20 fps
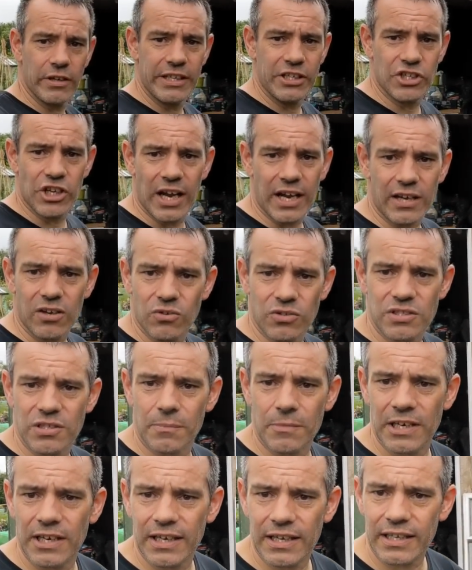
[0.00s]
jack or
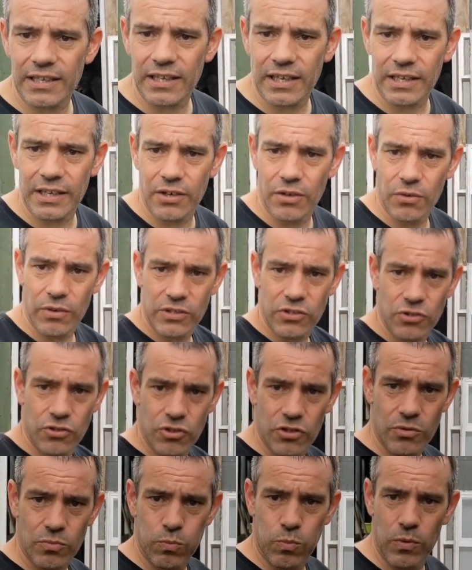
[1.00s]
something like that. You know, that you
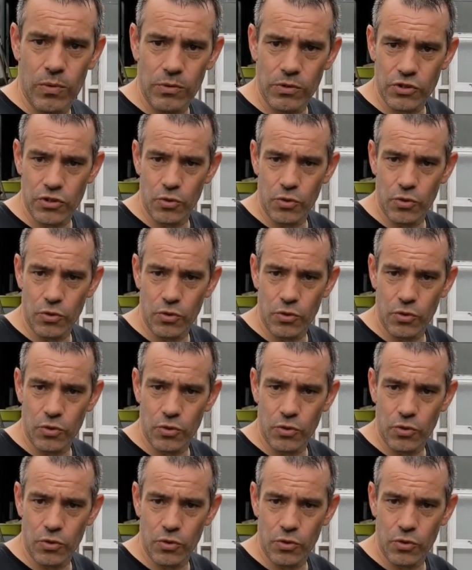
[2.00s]
just 2